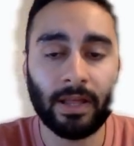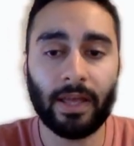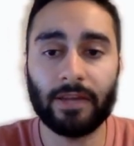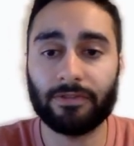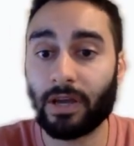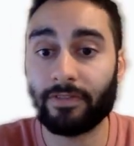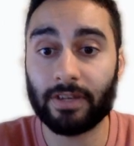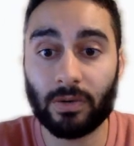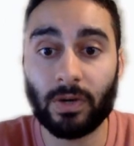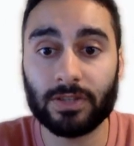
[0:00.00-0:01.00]
And if you have
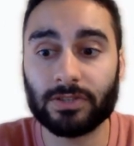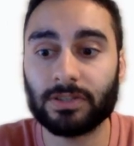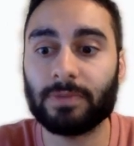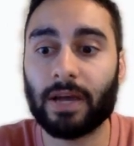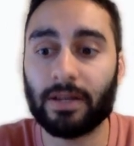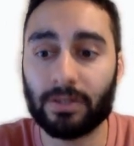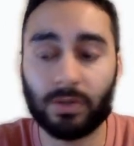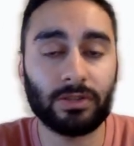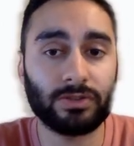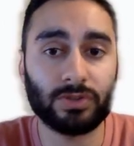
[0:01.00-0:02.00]
any questions about it, you
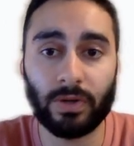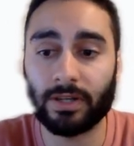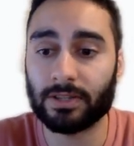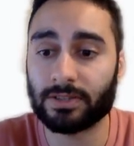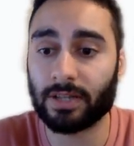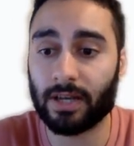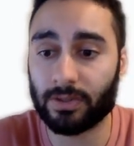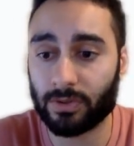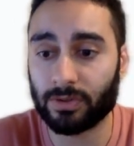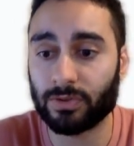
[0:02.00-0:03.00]
can join us.
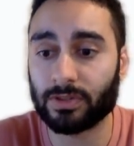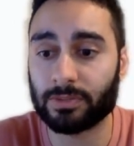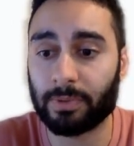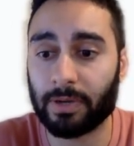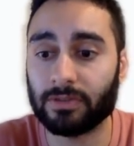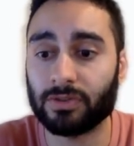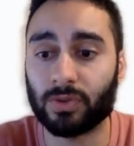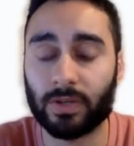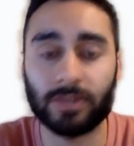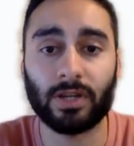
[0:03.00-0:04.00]
You can use this button to
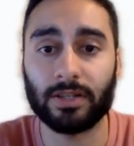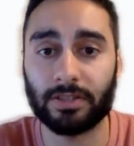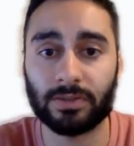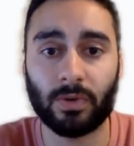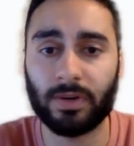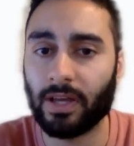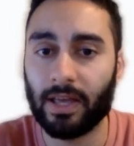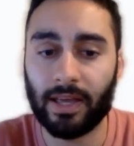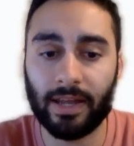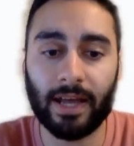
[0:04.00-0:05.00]
join us on Discord
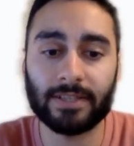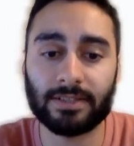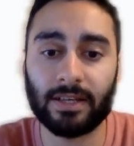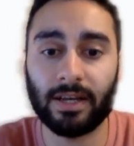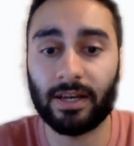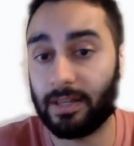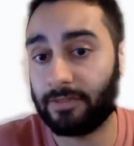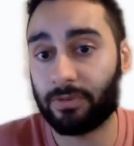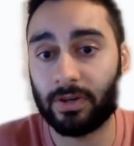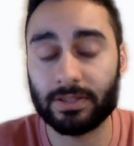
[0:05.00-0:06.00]
and ask it
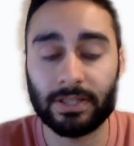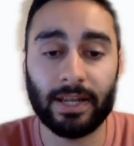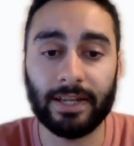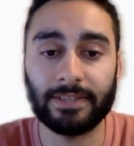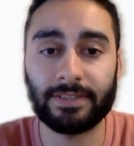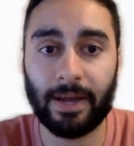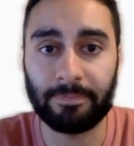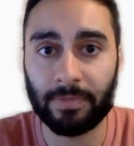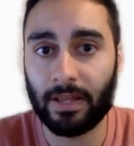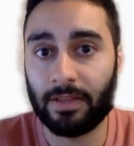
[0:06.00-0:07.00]
for us at any time.
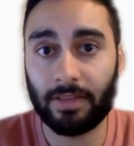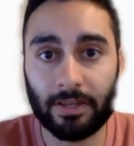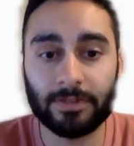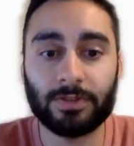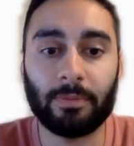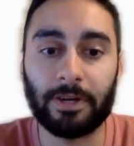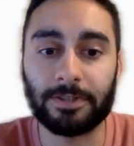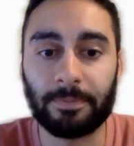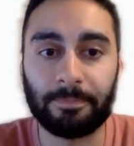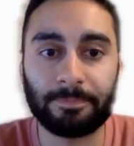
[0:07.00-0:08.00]
Thank you so much.